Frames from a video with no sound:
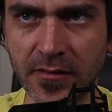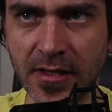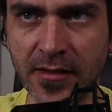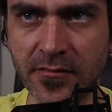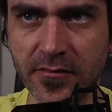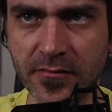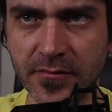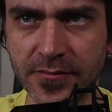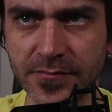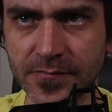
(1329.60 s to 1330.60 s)
huh?
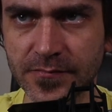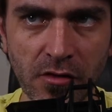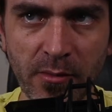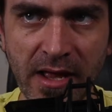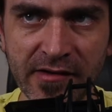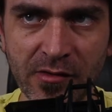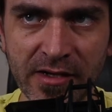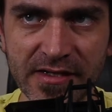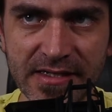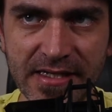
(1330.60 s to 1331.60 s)
No, we actually
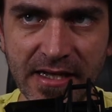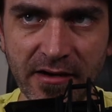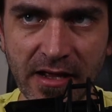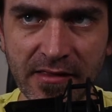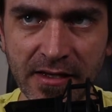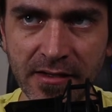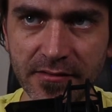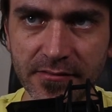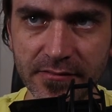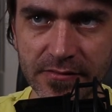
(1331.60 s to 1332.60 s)
want it here, I
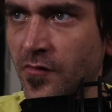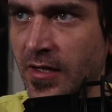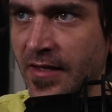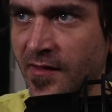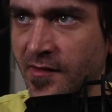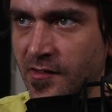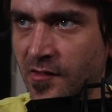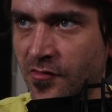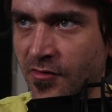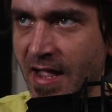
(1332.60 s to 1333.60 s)
think. So let's actually
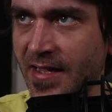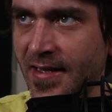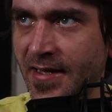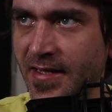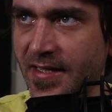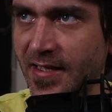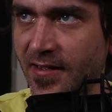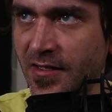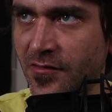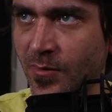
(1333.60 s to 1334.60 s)
just drag it in here
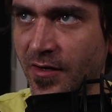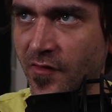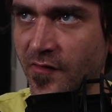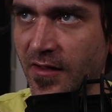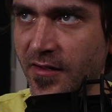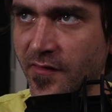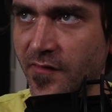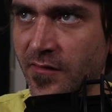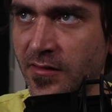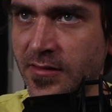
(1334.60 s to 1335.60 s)
into one of the
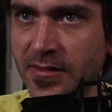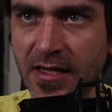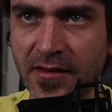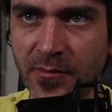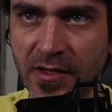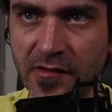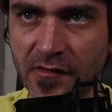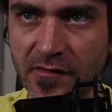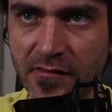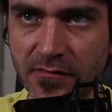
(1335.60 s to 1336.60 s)
slots, and then we can
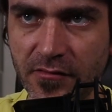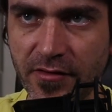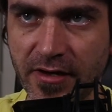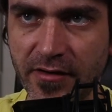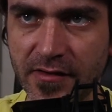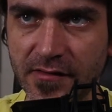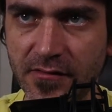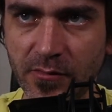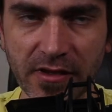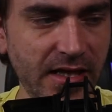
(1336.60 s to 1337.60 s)
just trigger it
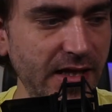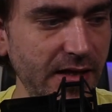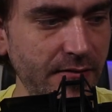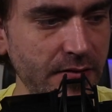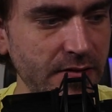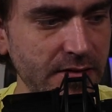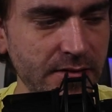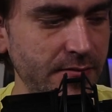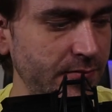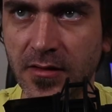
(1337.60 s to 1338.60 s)
with a key. And
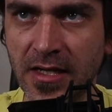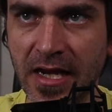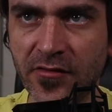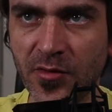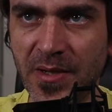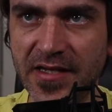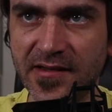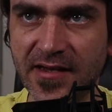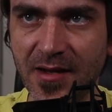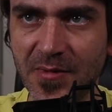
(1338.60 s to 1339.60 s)
then let's repeat
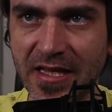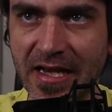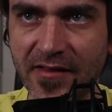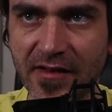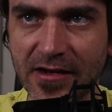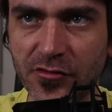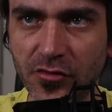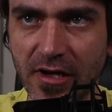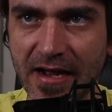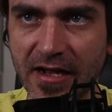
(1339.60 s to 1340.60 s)
it here, but then let's like
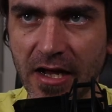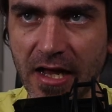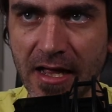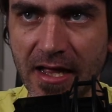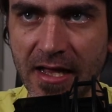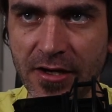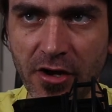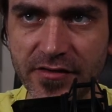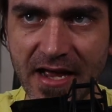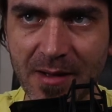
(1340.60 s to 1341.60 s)
do like a
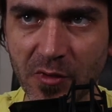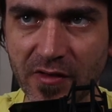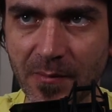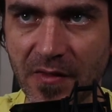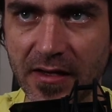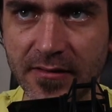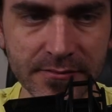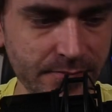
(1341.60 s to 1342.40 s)
note up or something.